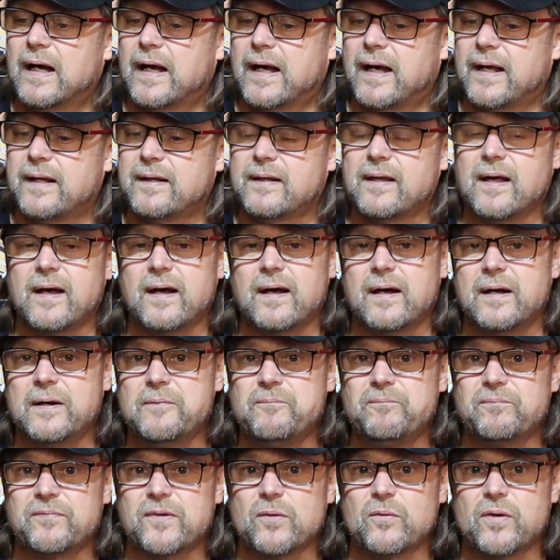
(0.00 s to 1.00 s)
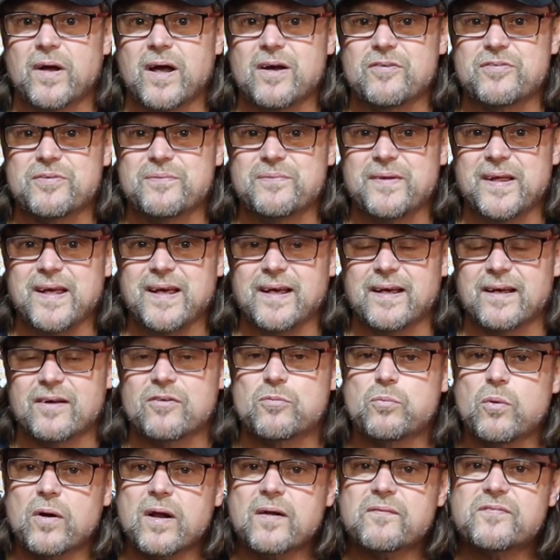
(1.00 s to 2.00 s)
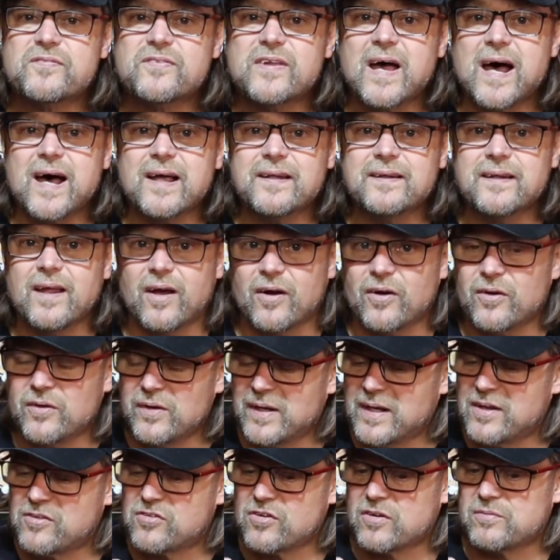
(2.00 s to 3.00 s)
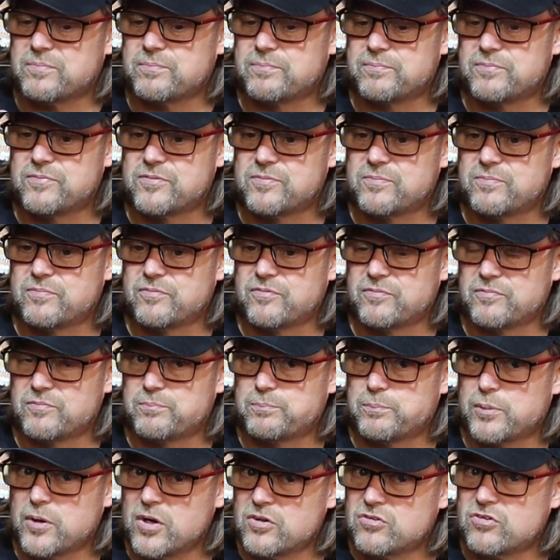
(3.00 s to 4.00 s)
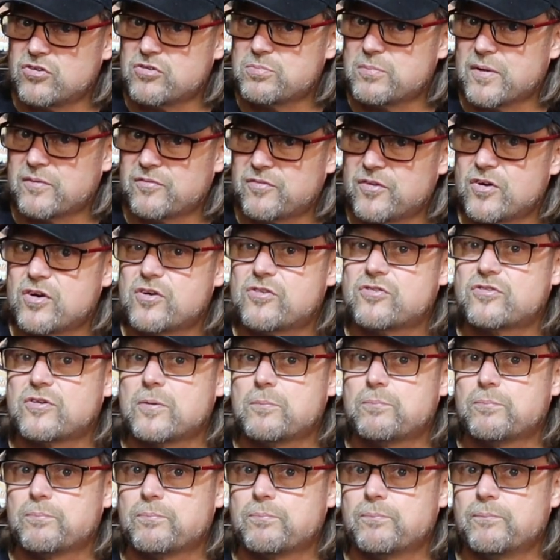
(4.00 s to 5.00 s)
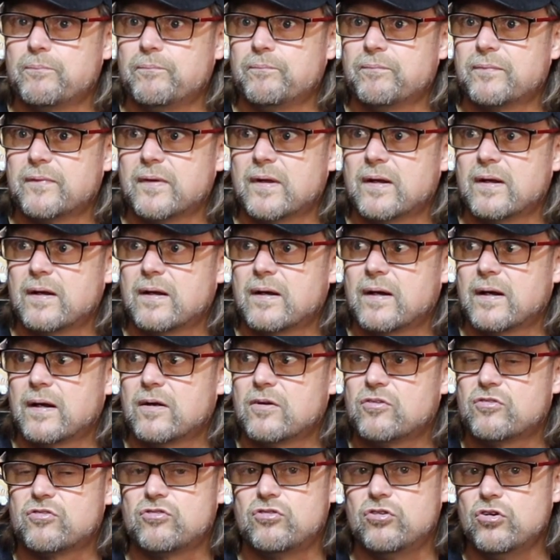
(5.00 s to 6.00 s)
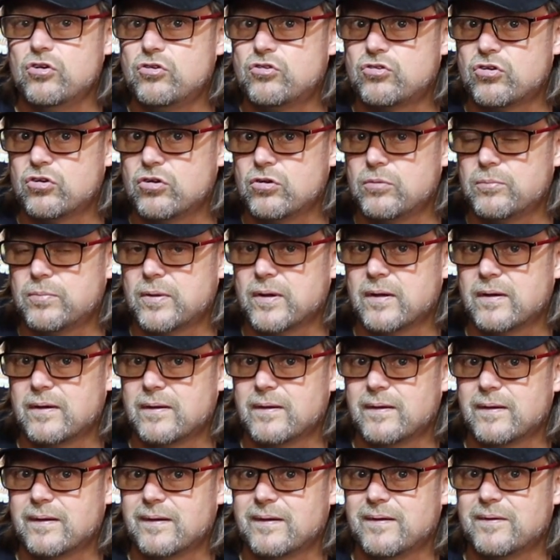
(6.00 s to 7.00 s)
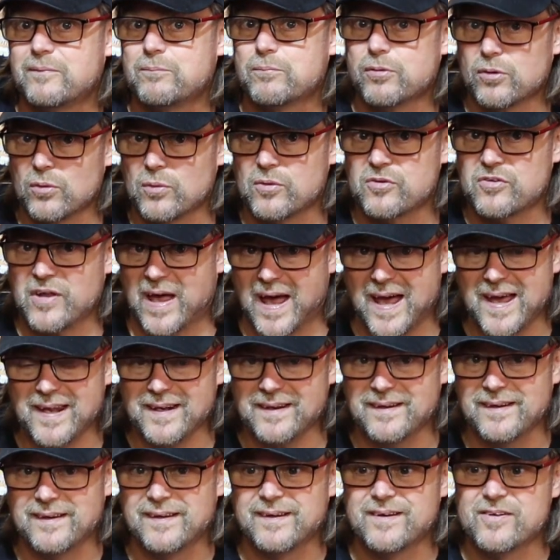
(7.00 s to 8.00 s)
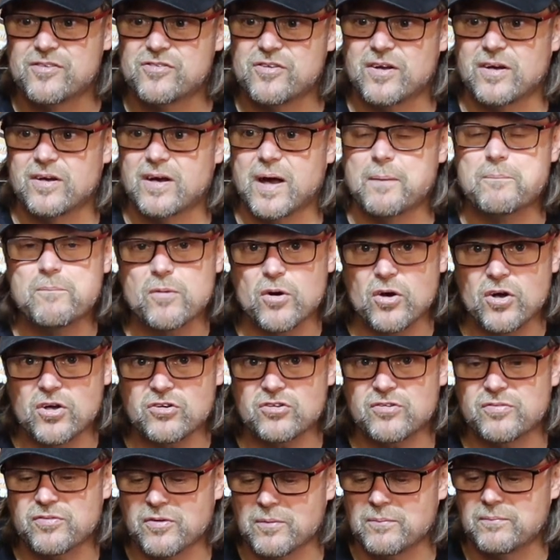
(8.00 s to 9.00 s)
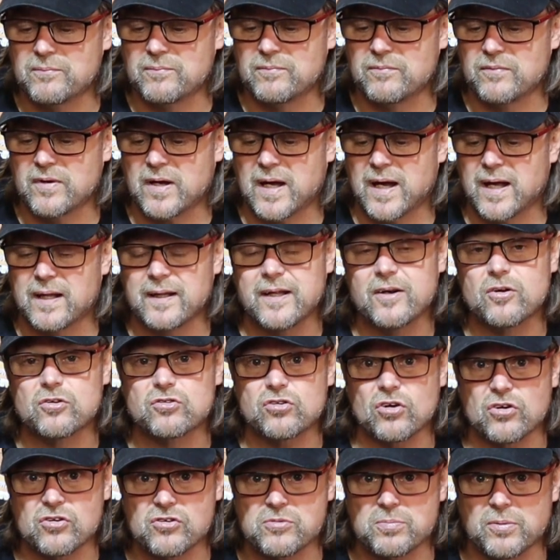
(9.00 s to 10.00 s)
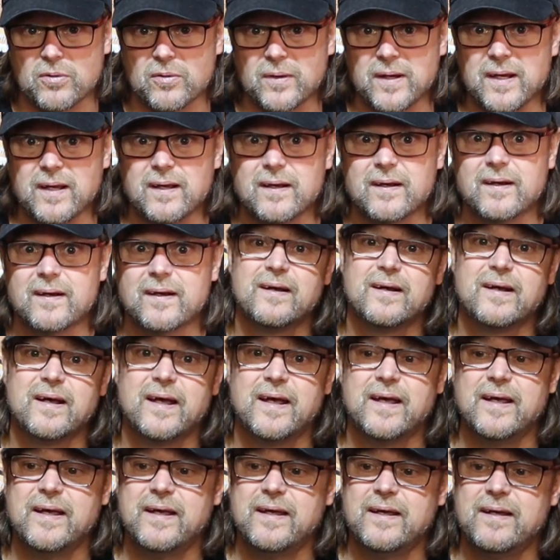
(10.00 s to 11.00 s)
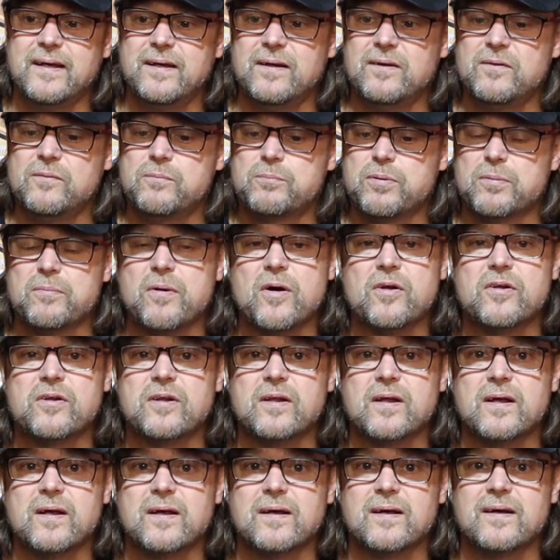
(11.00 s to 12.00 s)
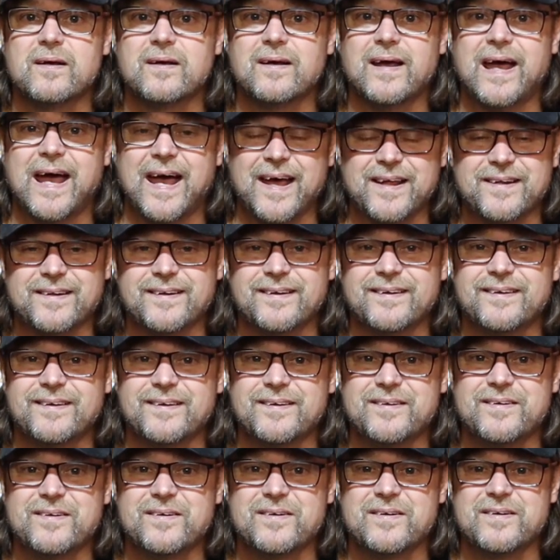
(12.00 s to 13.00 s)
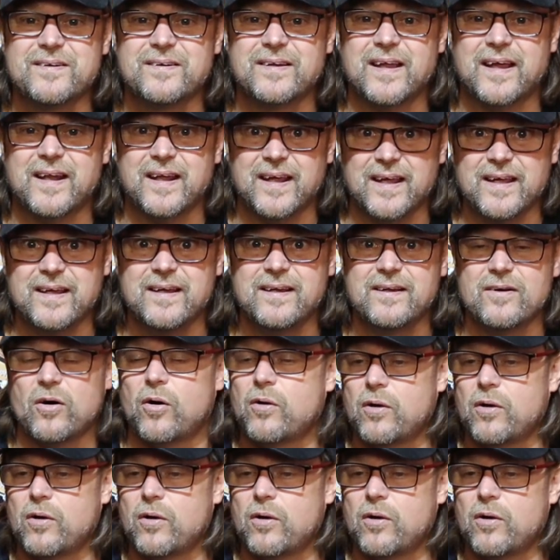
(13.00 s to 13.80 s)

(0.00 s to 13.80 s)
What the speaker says: And we'll go from there. What I've done though is I've purchased my first YouTube brewer's hat. So a merch from Little John's Brewing. He promoted a hat that he,